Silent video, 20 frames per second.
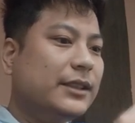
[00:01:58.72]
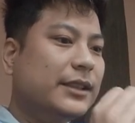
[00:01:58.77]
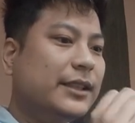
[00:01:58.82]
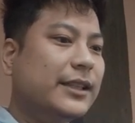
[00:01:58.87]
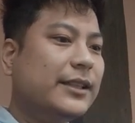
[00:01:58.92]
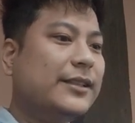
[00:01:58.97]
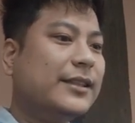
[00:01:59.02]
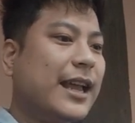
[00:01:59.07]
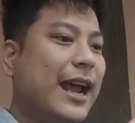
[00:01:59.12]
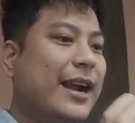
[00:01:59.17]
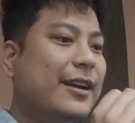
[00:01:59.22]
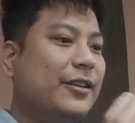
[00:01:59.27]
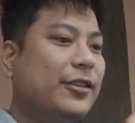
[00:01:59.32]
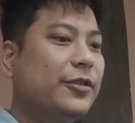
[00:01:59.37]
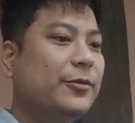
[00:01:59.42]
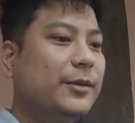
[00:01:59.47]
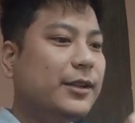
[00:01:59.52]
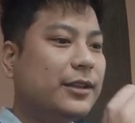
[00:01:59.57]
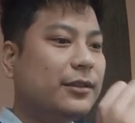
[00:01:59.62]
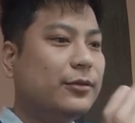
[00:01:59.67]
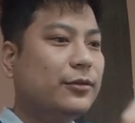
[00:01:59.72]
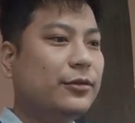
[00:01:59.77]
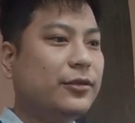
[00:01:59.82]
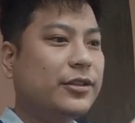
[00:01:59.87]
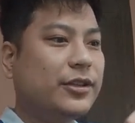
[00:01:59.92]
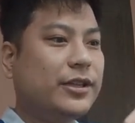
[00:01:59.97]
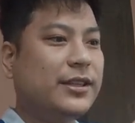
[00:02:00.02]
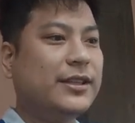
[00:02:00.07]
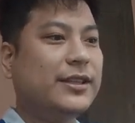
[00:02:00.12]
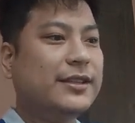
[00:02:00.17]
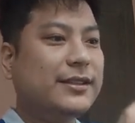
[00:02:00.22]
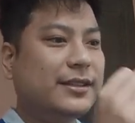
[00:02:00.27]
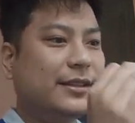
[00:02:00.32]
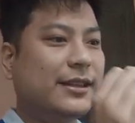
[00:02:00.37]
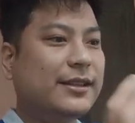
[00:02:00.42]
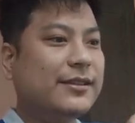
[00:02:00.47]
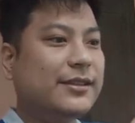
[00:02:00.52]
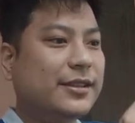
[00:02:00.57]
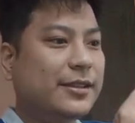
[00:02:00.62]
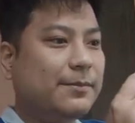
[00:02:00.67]
This had to be closed
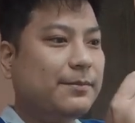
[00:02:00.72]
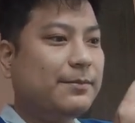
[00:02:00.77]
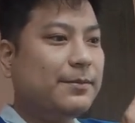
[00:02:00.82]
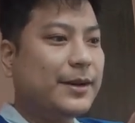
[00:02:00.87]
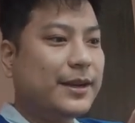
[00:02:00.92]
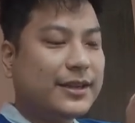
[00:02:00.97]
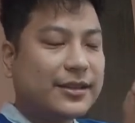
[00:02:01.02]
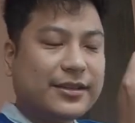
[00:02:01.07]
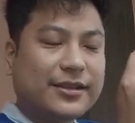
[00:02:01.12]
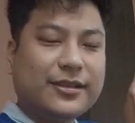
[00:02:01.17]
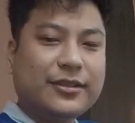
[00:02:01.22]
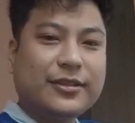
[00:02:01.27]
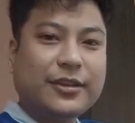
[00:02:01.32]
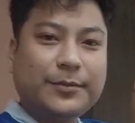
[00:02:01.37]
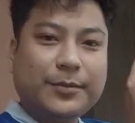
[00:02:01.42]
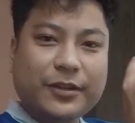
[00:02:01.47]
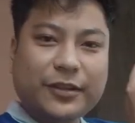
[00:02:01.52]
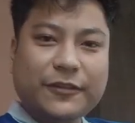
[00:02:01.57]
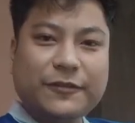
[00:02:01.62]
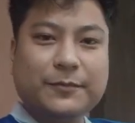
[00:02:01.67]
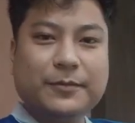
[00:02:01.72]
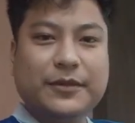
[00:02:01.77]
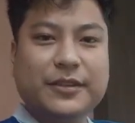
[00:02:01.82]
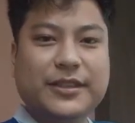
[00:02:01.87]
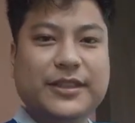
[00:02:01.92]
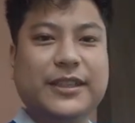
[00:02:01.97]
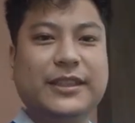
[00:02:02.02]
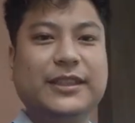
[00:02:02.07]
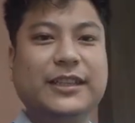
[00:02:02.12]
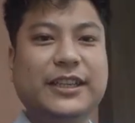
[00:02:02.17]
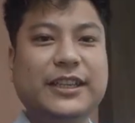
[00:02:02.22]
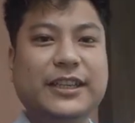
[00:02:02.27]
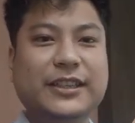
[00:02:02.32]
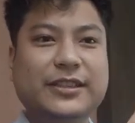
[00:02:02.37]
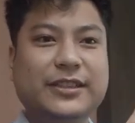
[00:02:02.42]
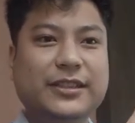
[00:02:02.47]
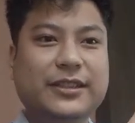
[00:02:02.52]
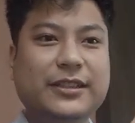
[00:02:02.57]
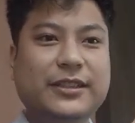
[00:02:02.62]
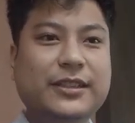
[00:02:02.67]
since the past couple of months at least,